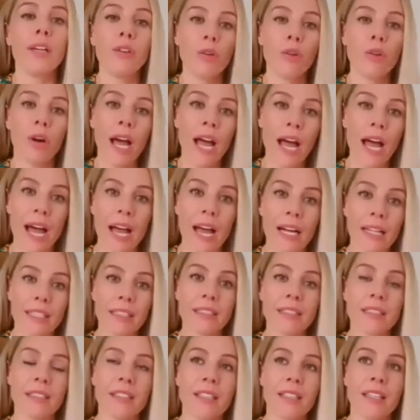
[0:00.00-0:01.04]
head
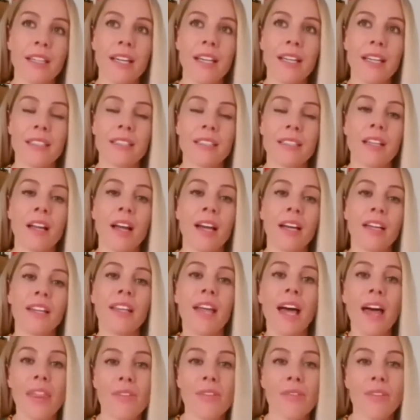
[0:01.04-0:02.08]
it's like
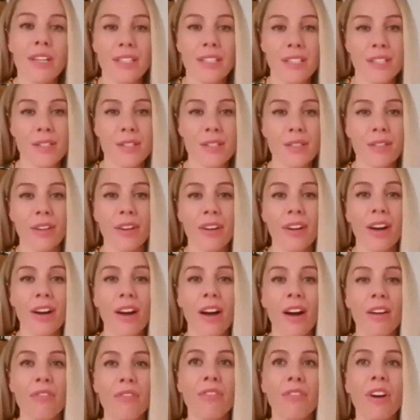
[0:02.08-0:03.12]
they're the reasons.
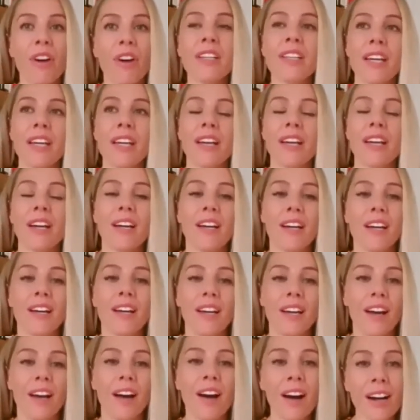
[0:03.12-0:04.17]
I find it
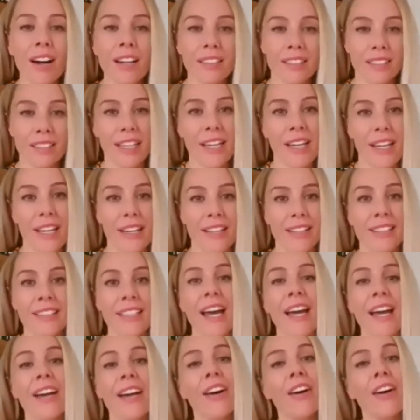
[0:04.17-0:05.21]
hard to hear you
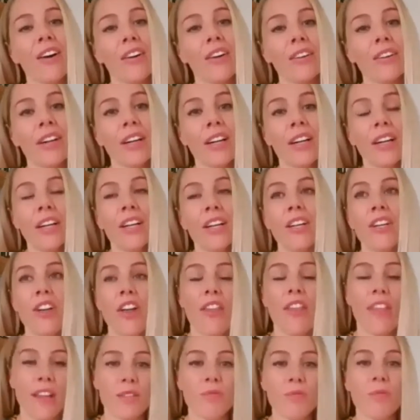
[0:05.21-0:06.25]
say, oh, you know,
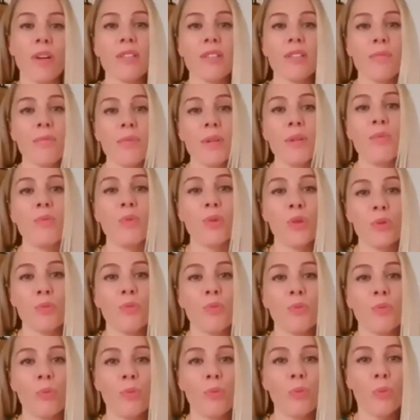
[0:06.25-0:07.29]
that's why somebody
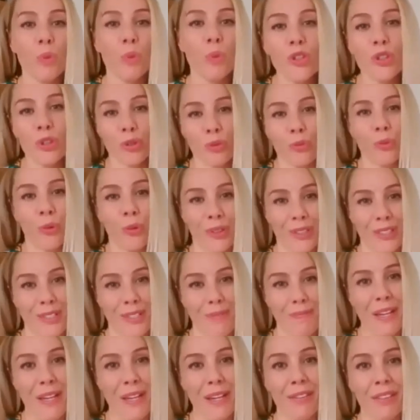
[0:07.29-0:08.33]
wouldn't want to
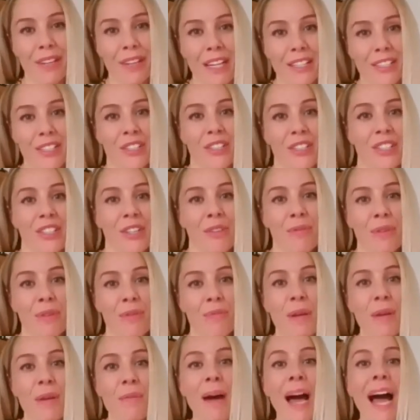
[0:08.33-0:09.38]
be in a relationship with
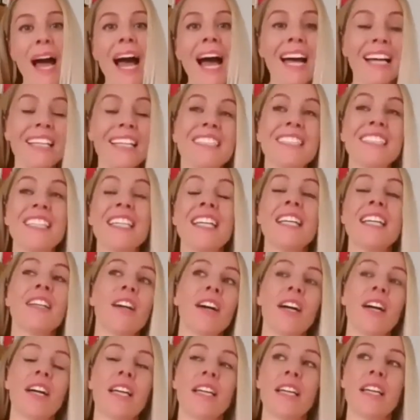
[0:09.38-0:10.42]
me. But actually,
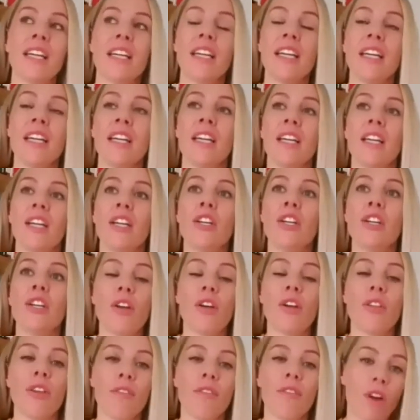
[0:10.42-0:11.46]
like, you know,
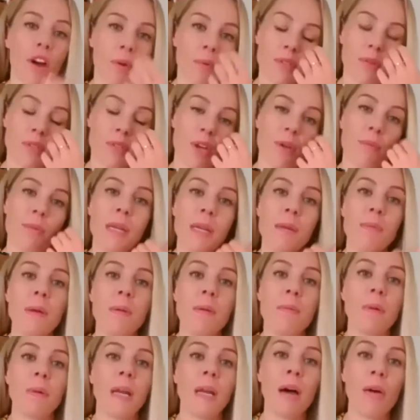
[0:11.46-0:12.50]
there are so many
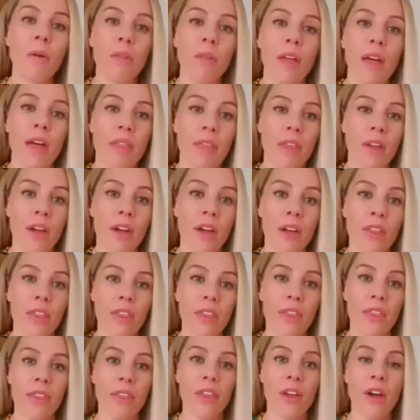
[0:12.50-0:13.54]
people out there
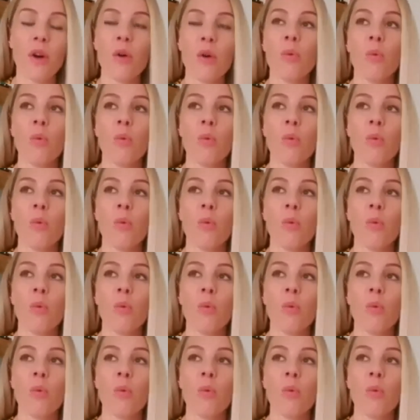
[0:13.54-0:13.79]
that